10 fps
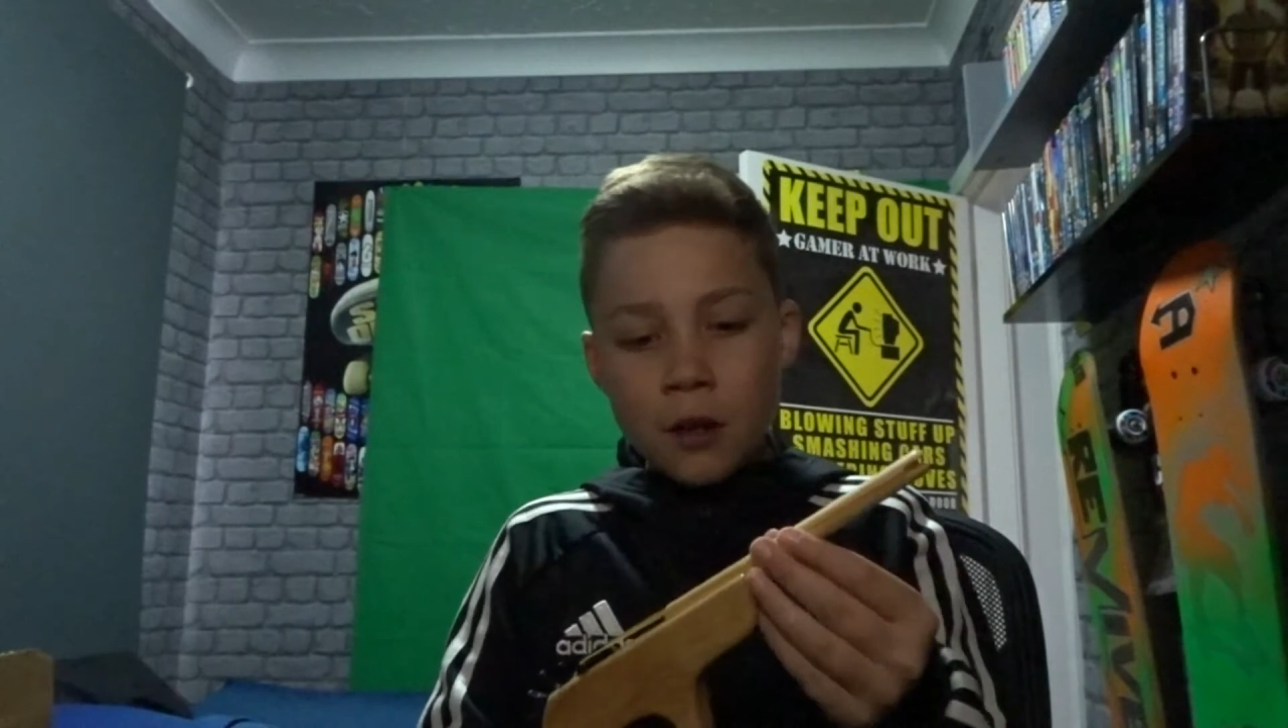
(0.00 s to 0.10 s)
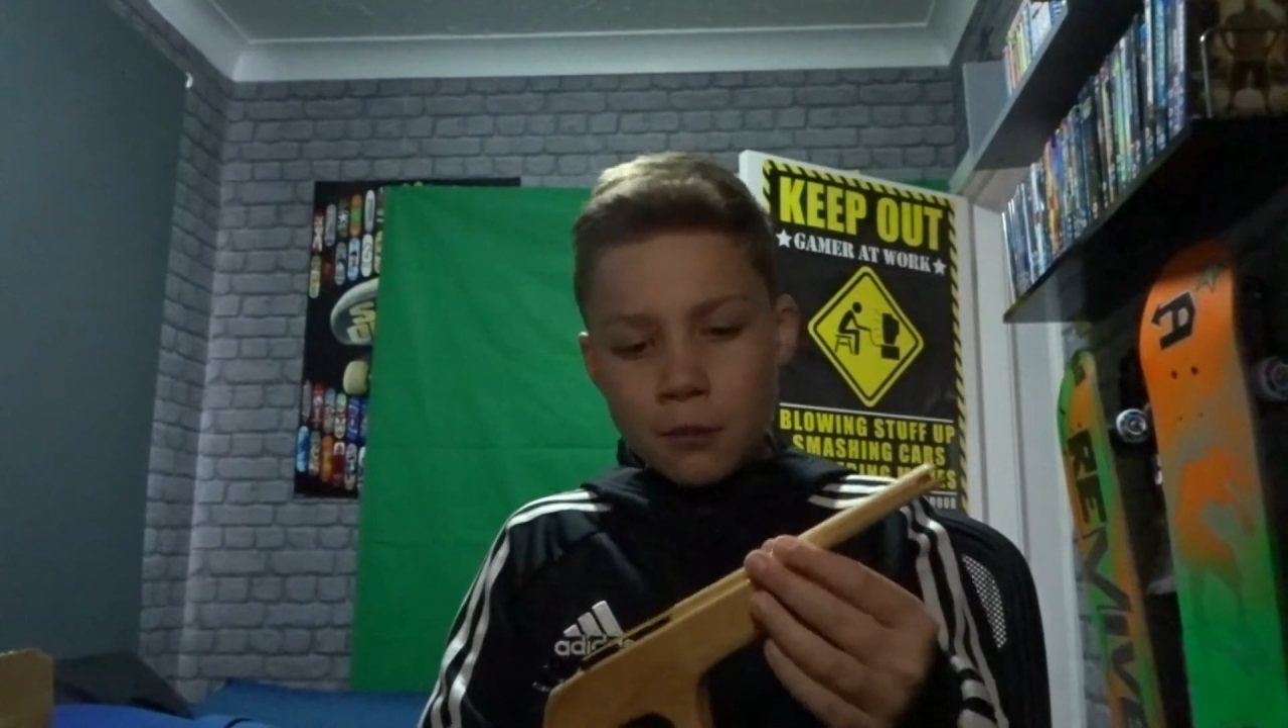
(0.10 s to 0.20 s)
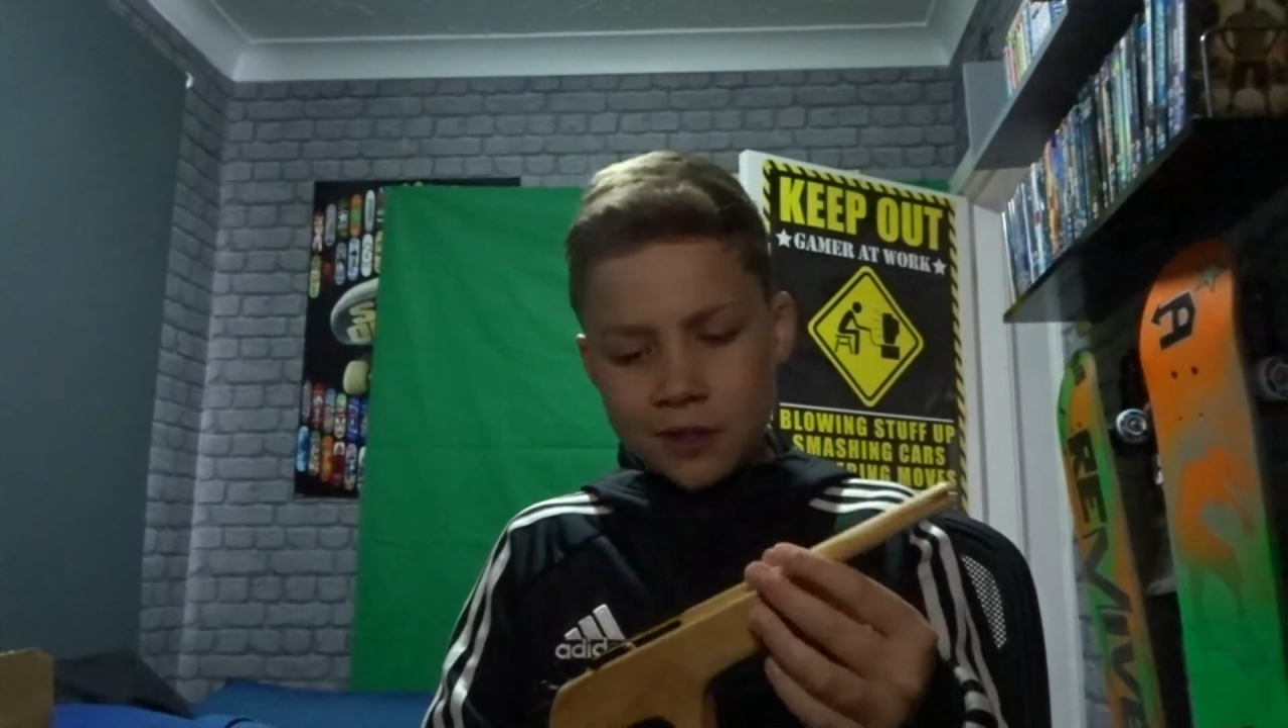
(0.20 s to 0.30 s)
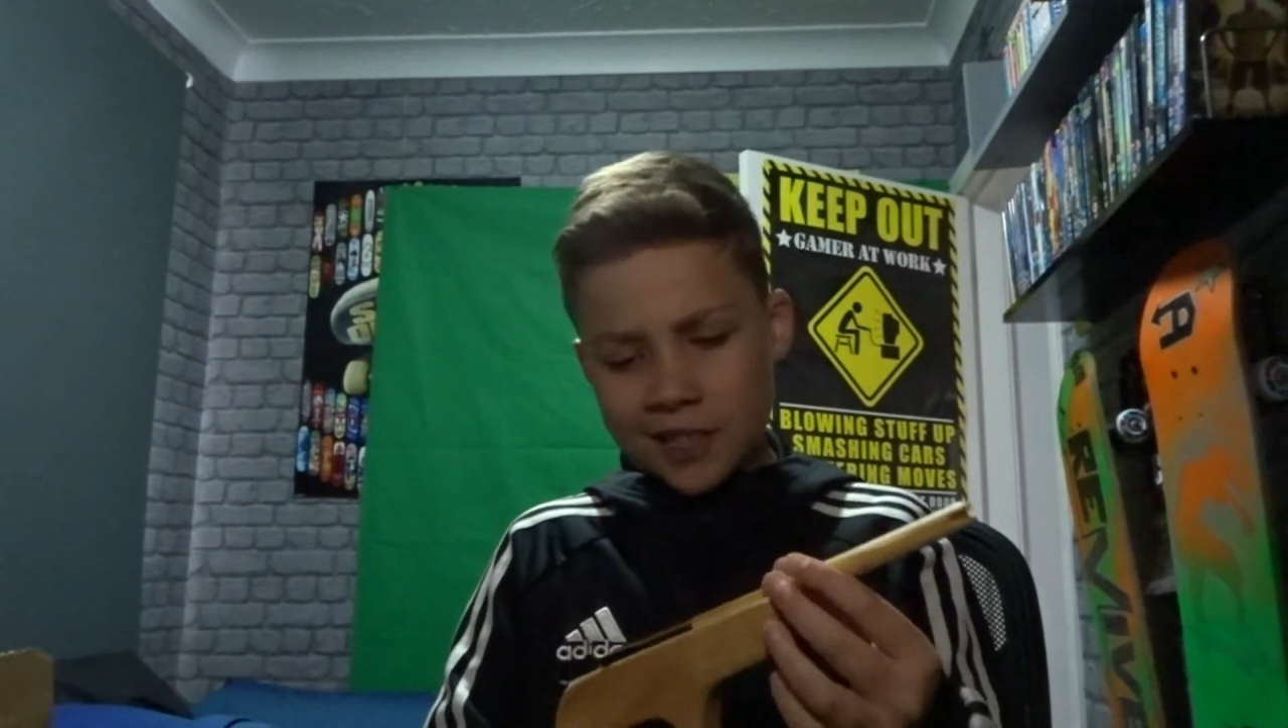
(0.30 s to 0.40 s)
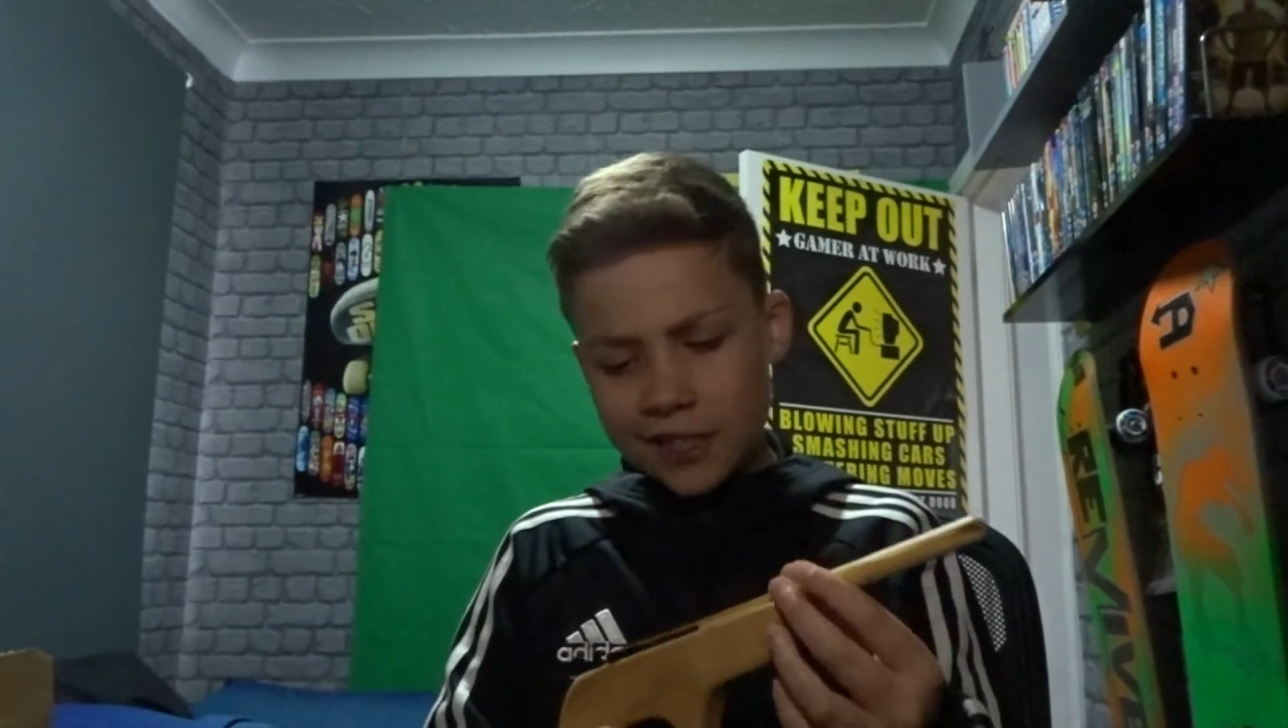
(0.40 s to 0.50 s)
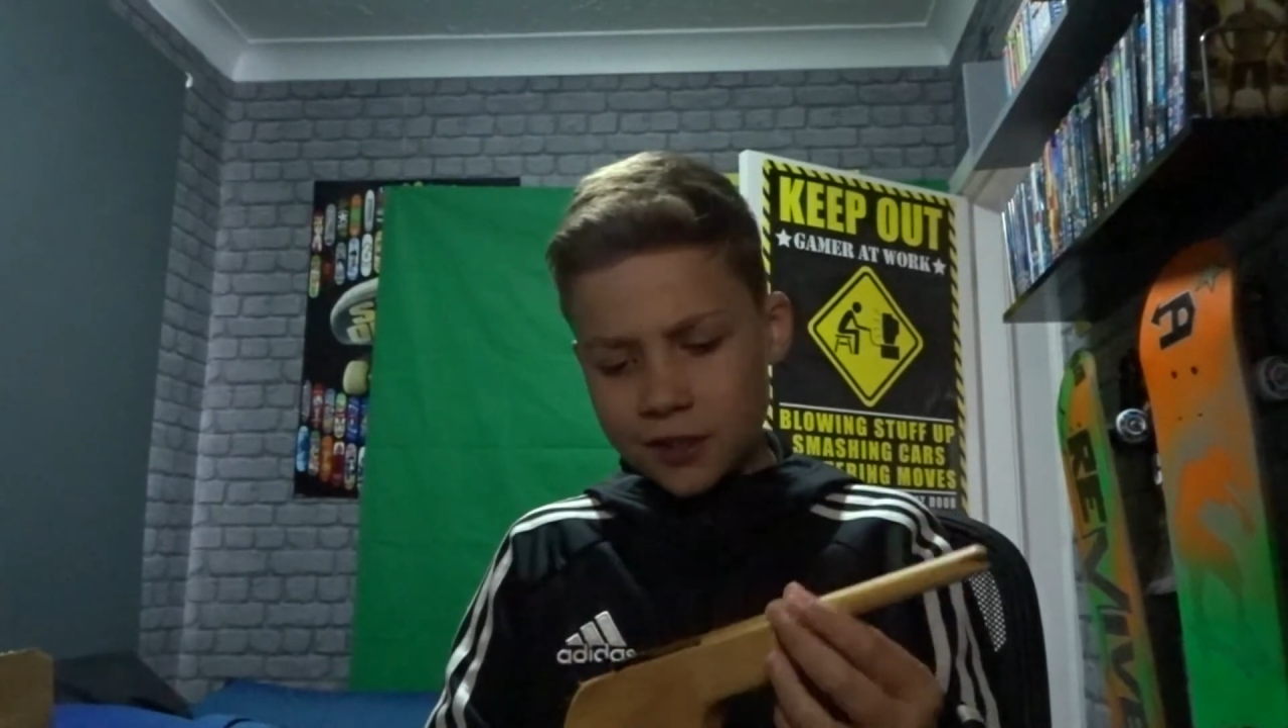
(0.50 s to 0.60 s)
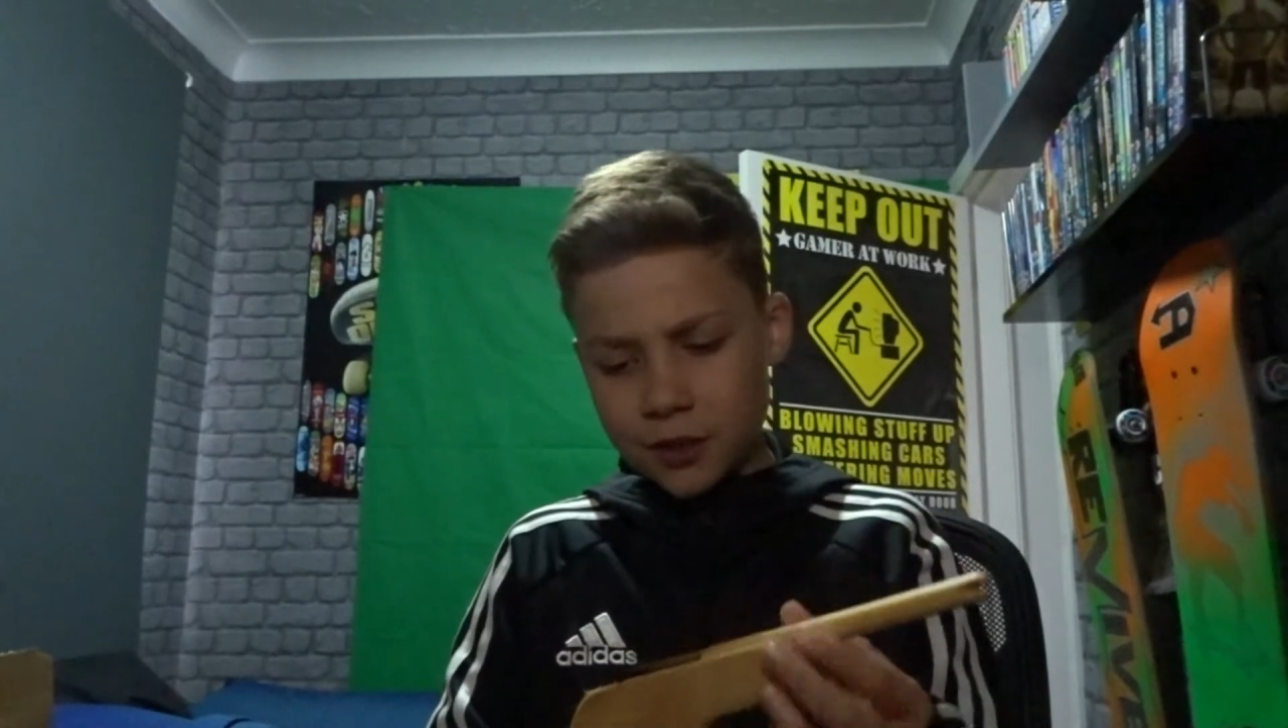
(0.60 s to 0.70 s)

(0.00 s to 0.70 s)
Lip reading: my sister